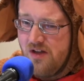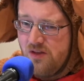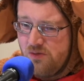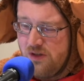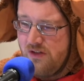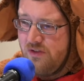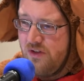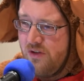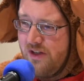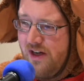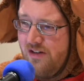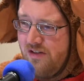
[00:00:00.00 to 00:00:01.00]
3 different
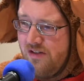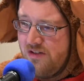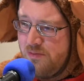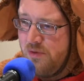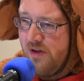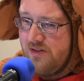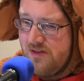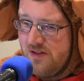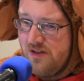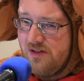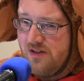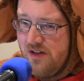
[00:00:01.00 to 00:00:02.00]
locations, plus
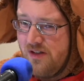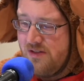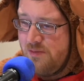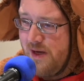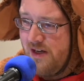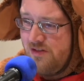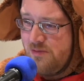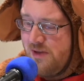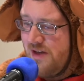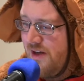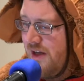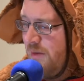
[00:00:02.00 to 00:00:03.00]
a
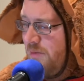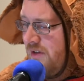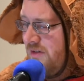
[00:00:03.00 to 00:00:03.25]
Spanish-speaking campus,